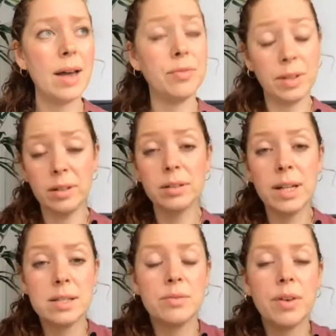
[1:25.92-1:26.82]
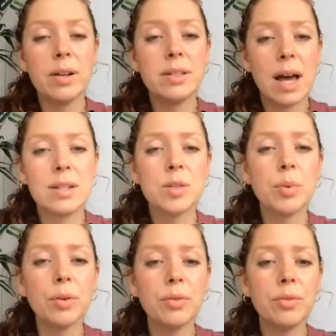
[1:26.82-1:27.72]
I feel it's a very
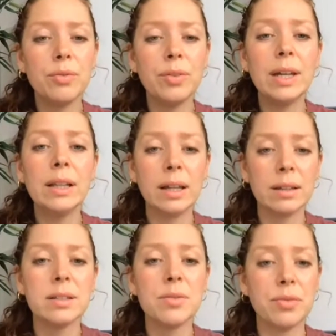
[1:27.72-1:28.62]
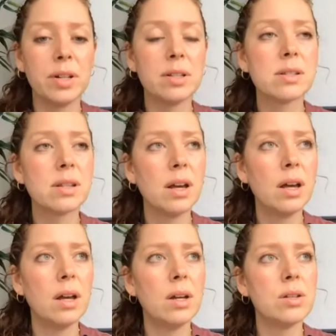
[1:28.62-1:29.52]
tangible feeling, the difference.
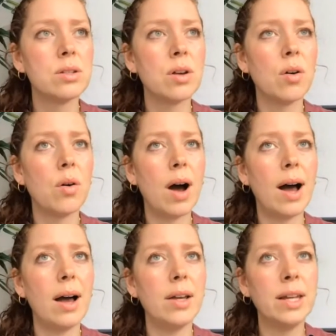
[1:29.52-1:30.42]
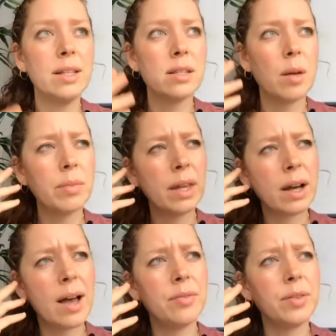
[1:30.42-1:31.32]
So it's
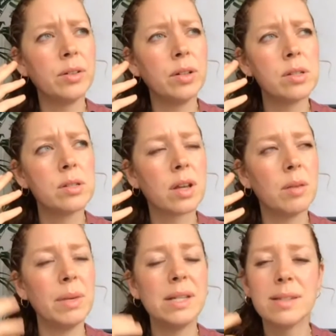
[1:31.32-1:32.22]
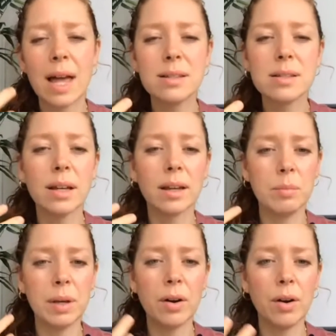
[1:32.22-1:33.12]
something I feel can be sensed, it
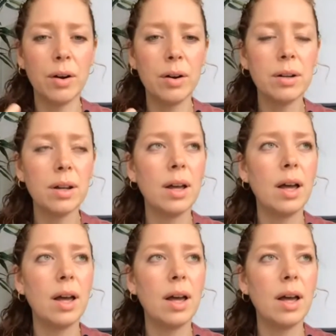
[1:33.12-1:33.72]
can be heard.